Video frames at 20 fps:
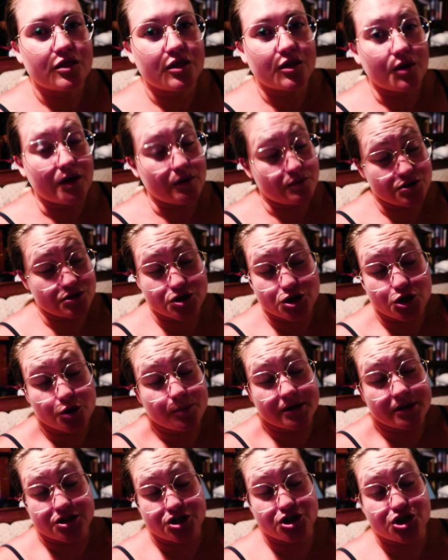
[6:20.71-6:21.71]
it was too
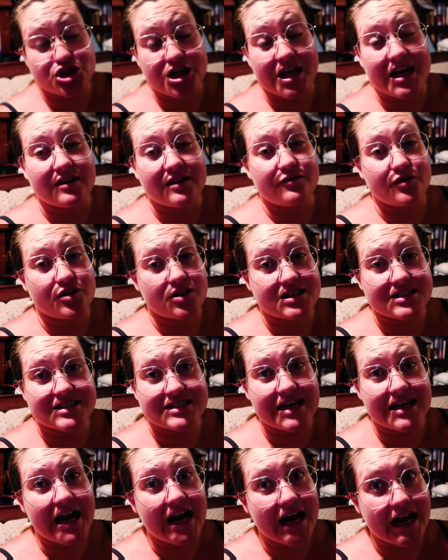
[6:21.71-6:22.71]
much chain for this
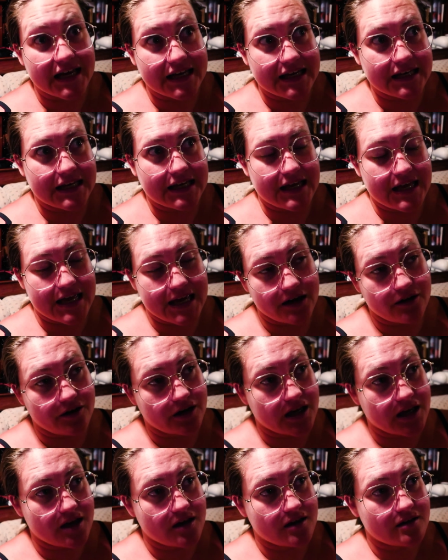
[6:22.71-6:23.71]
tiny
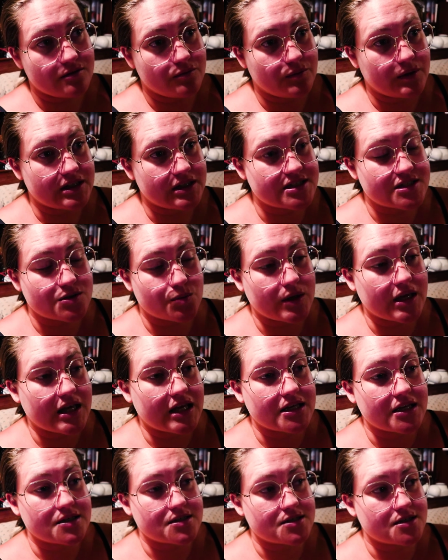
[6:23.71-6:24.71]
area. We'd swing
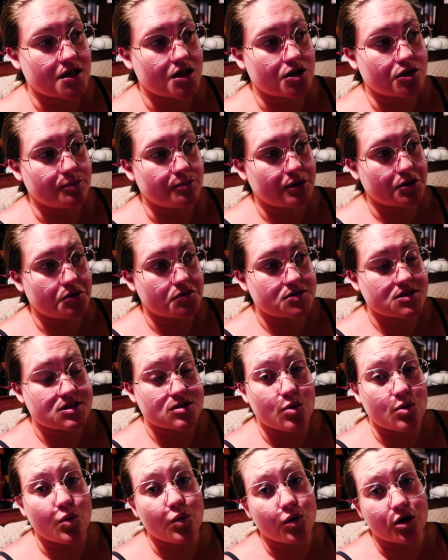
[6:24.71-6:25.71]
into other boats,
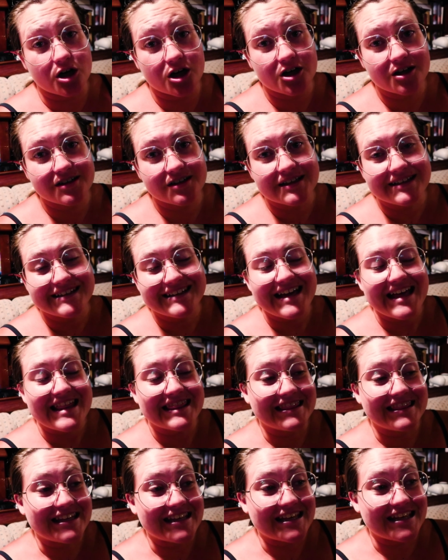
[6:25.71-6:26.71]
or
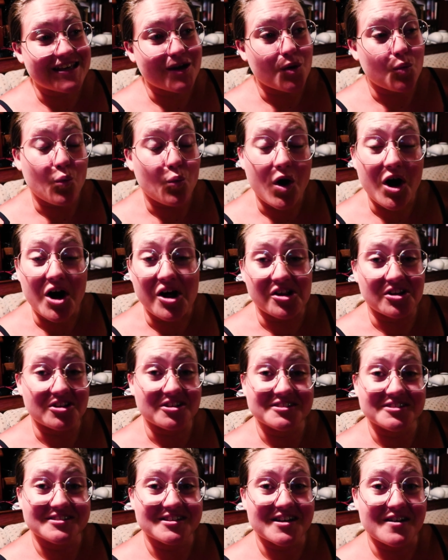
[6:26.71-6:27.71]
the wall
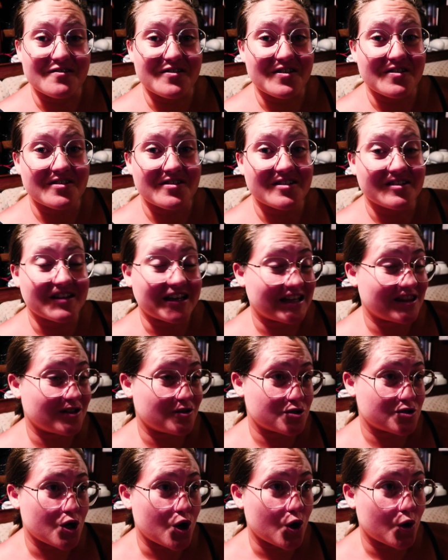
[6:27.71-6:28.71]
of, like,
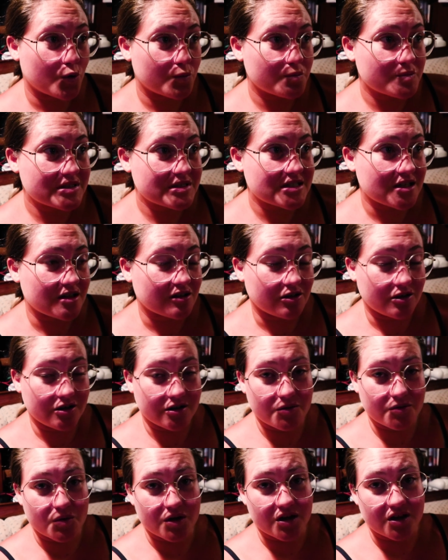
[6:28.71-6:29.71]
there's homes
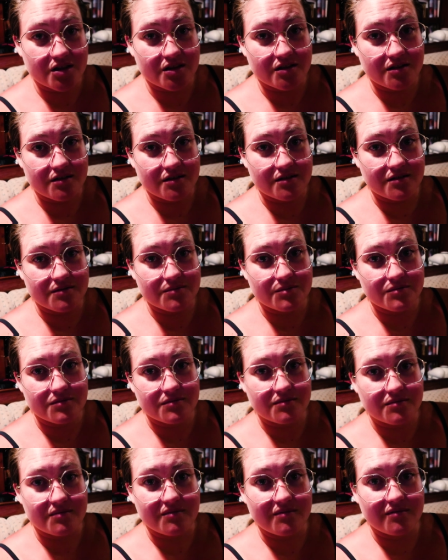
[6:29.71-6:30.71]
along one of the
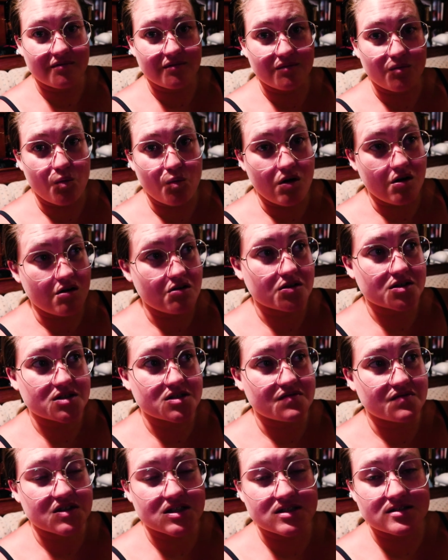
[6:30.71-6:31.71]
walls
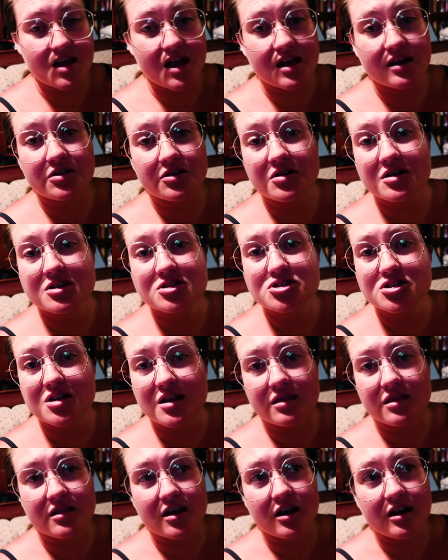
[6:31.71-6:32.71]
of this anchorage
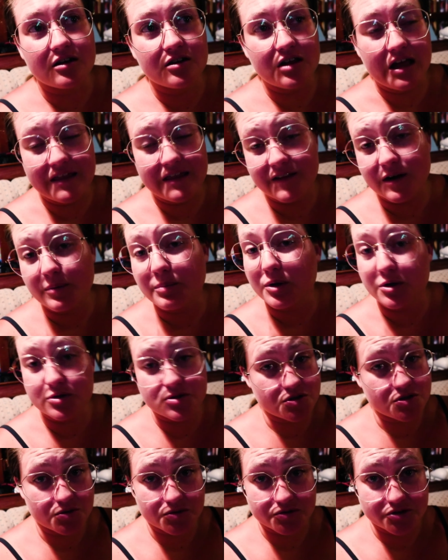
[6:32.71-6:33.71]
and their
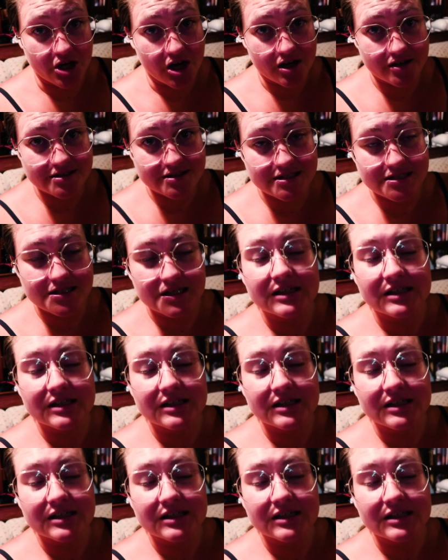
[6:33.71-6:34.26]
personal docks.